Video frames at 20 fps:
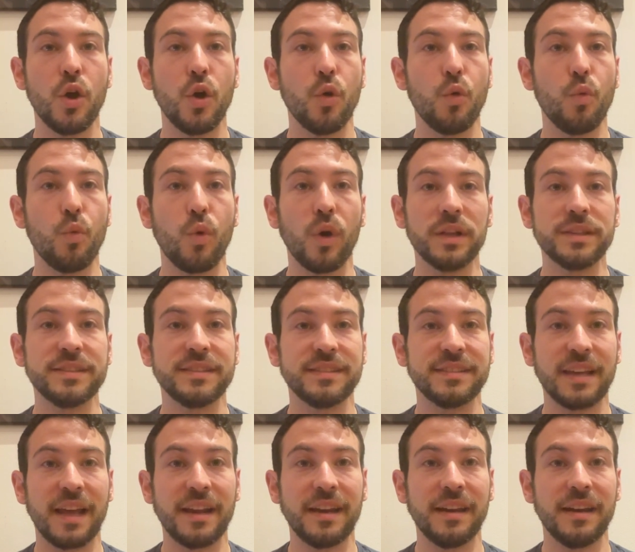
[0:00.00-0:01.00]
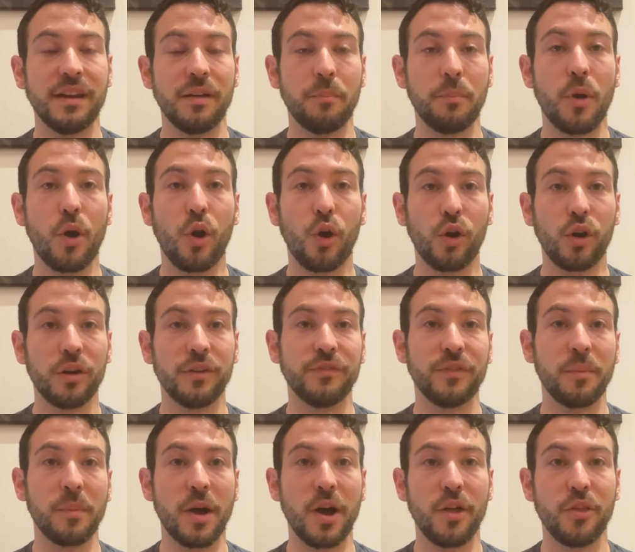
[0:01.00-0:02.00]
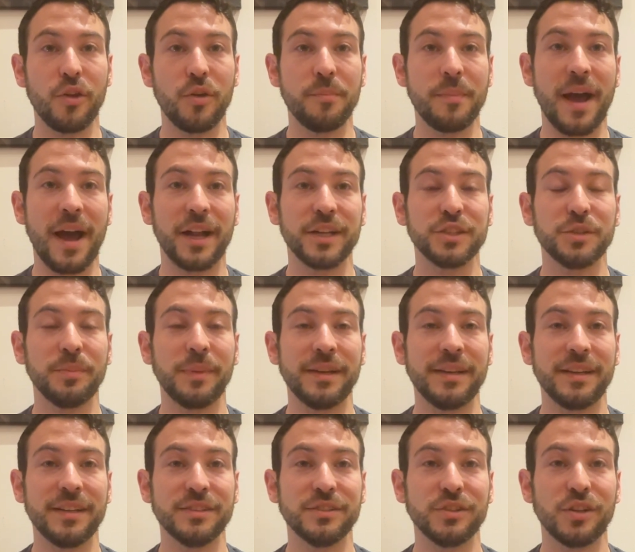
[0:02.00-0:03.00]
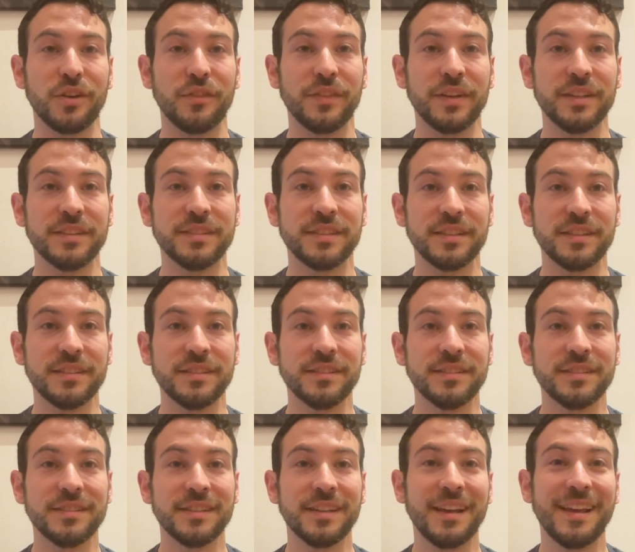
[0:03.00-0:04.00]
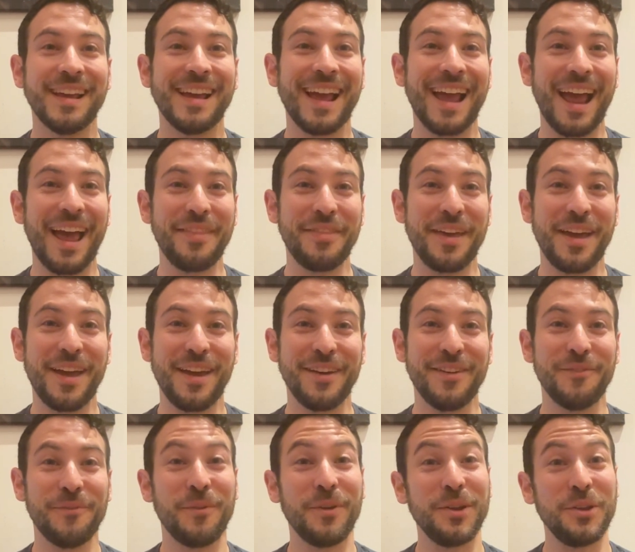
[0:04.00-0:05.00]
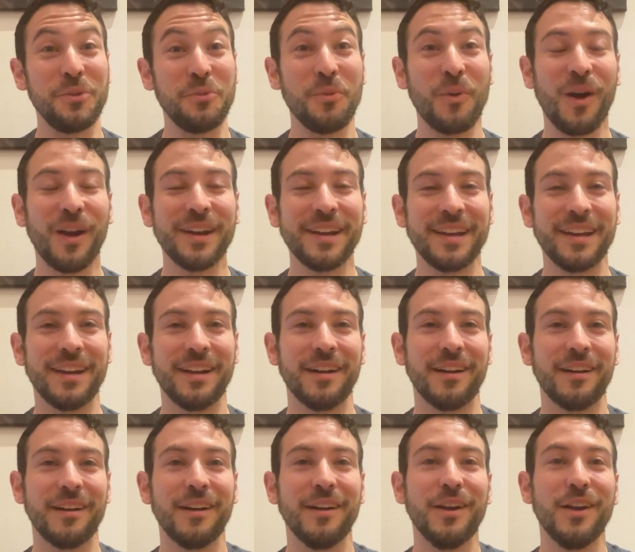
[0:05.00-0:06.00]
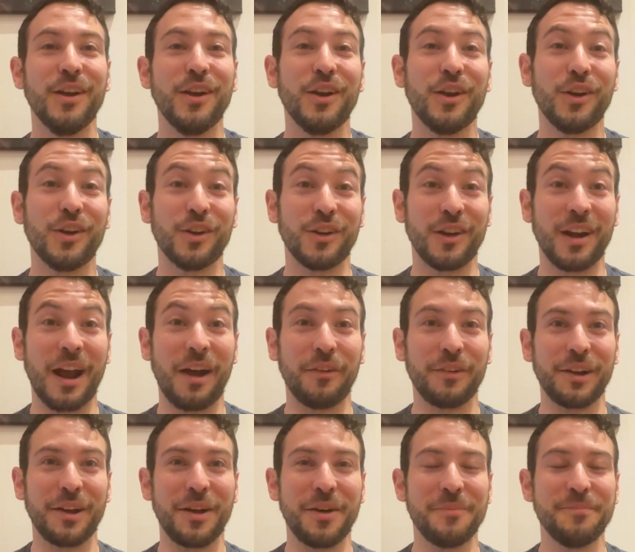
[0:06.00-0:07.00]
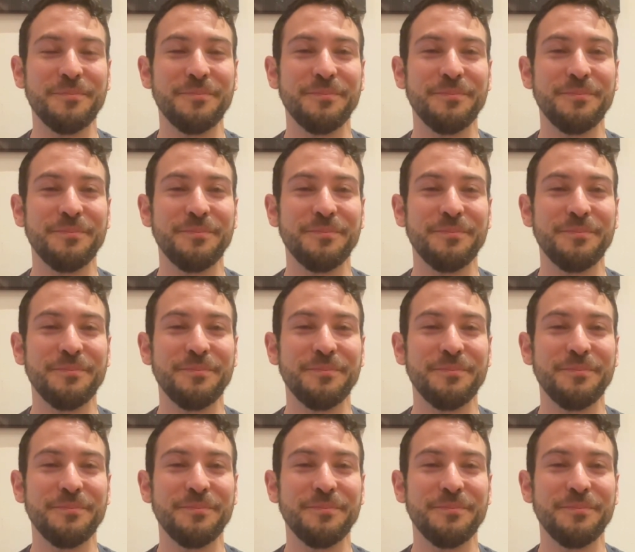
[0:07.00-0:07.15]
what set it apart from other matchmaking services, and then what you want to hear, her outcome.